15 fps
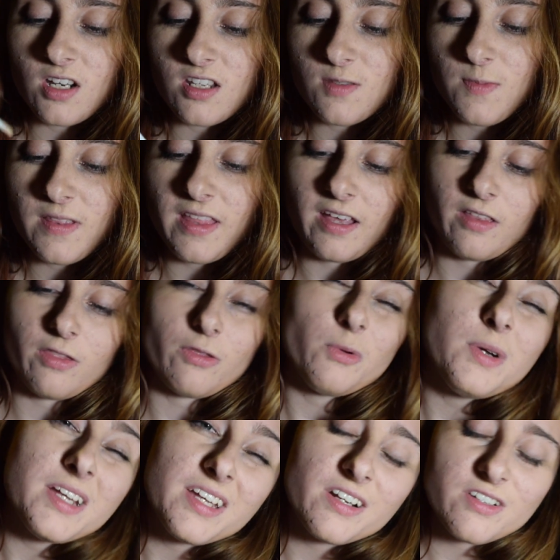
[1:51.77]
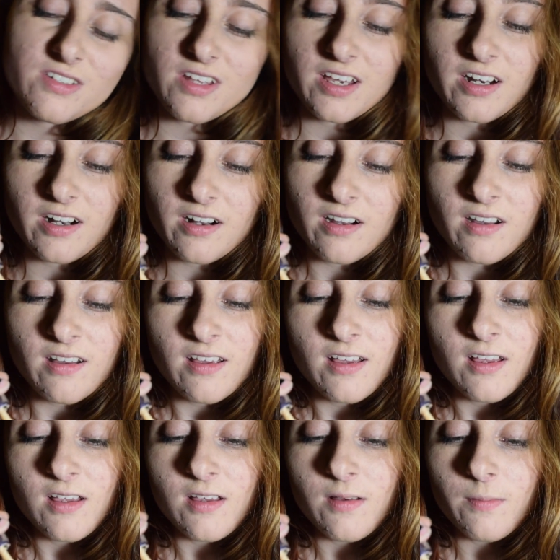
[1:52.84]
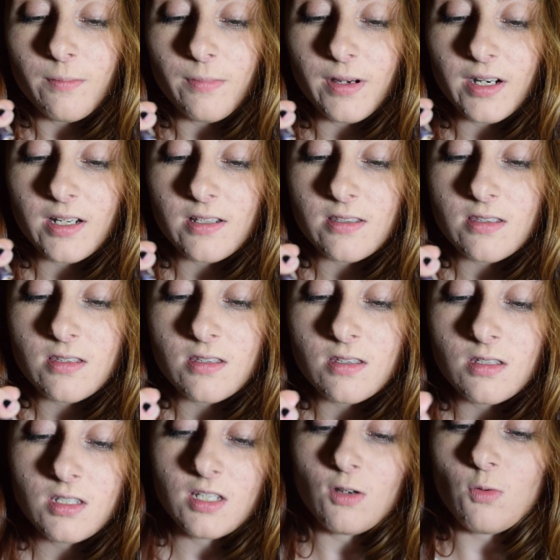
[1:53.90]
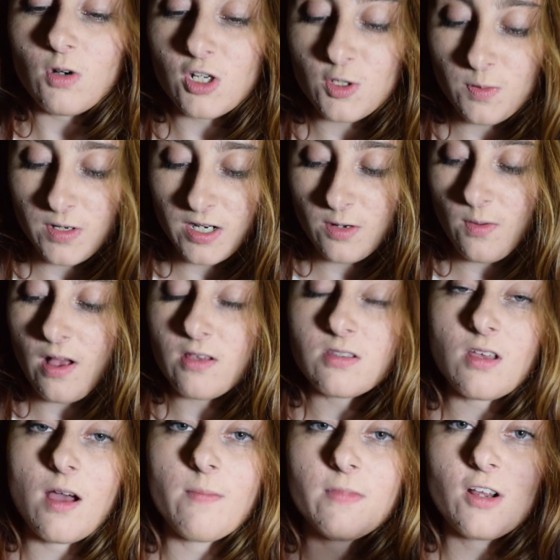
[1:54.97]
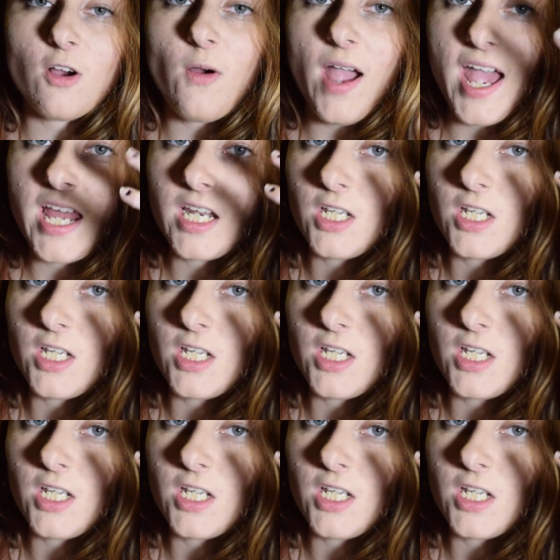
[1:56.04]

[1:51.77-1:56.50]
It's been like 3 years later, but it still works pretty well, so I'm gonna go ahead